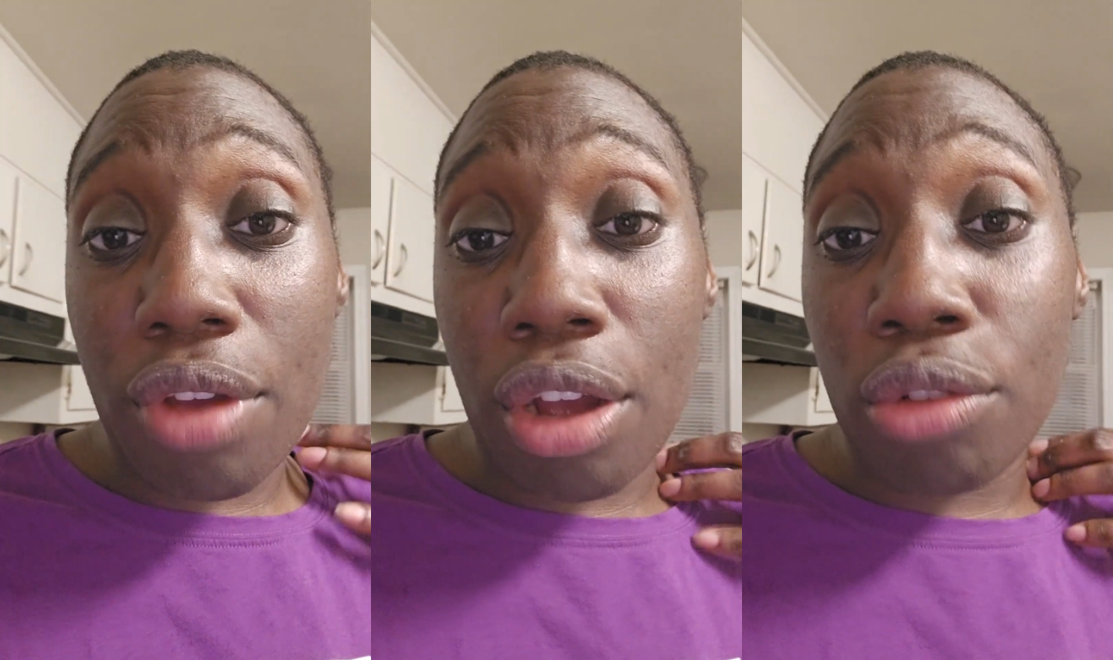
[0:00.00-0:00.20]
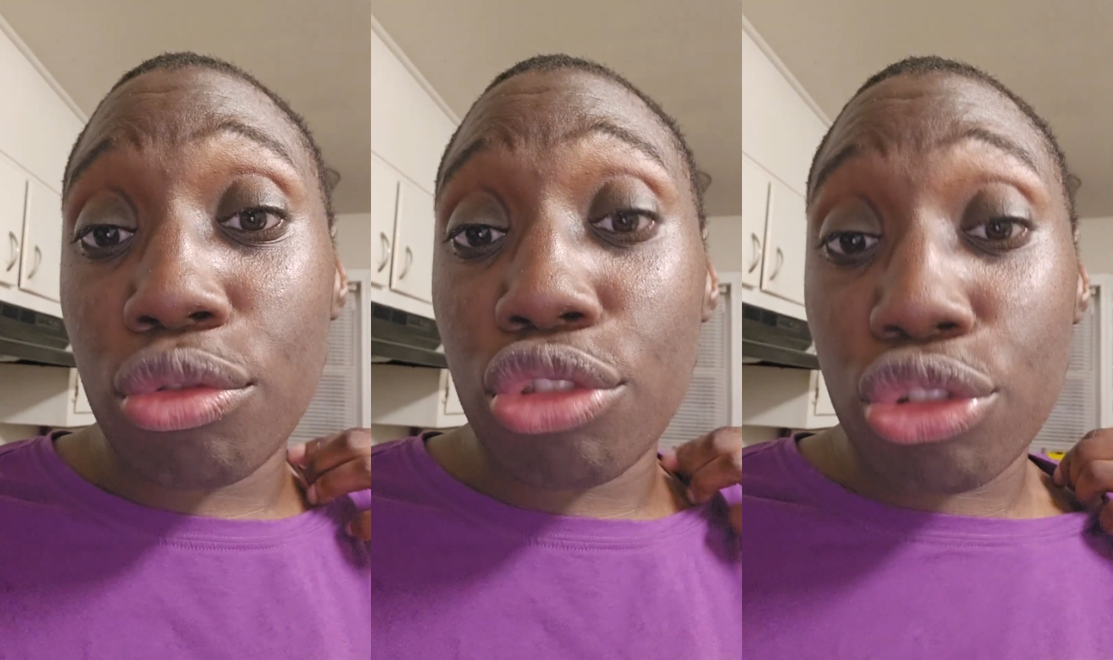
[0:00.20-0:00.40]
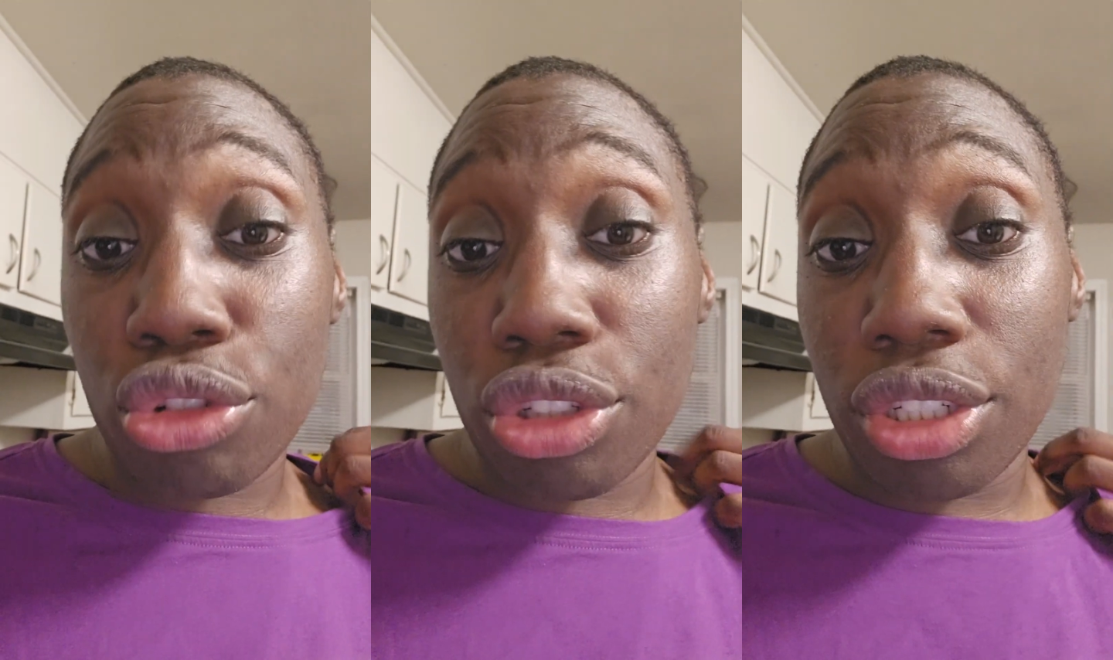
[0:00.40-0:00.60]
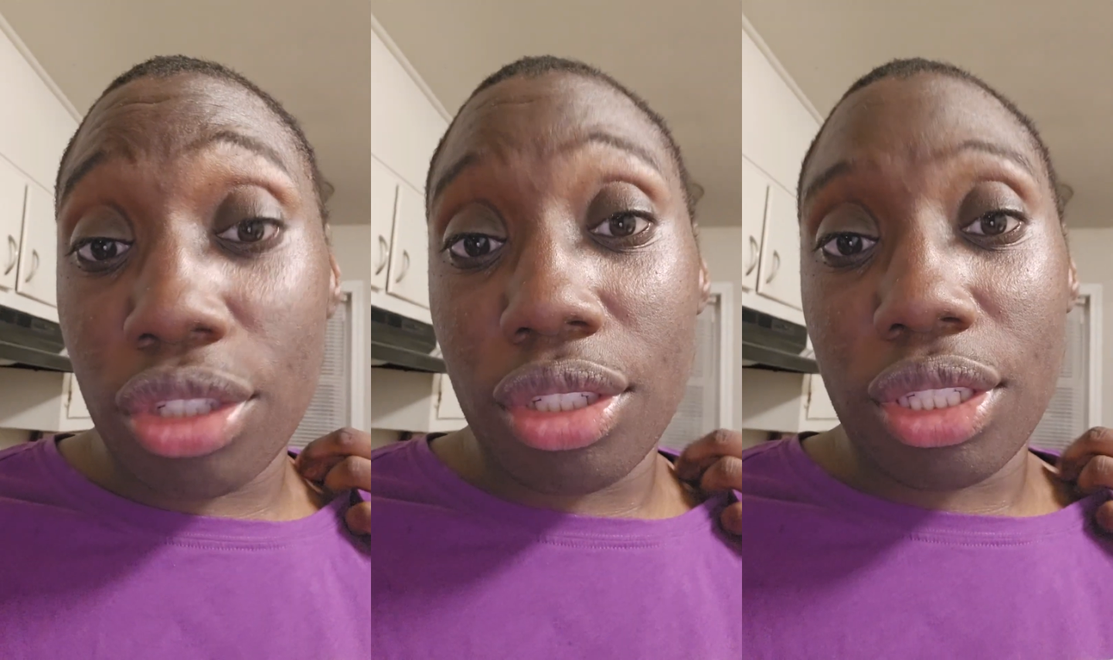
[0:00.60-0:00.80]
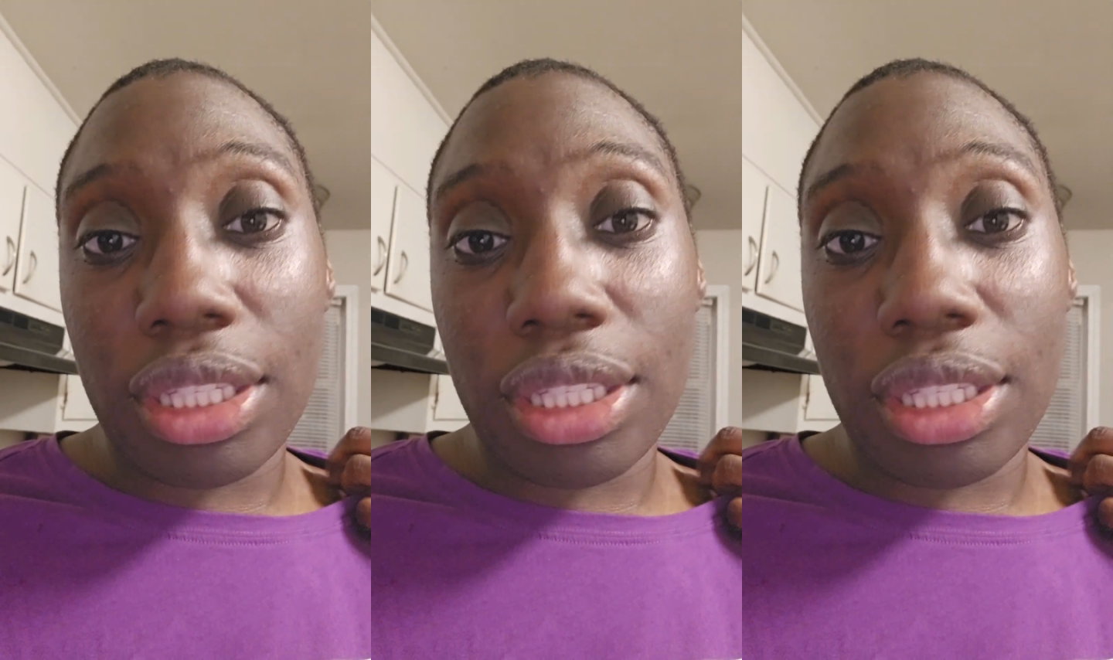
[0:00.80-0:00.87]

on drugs,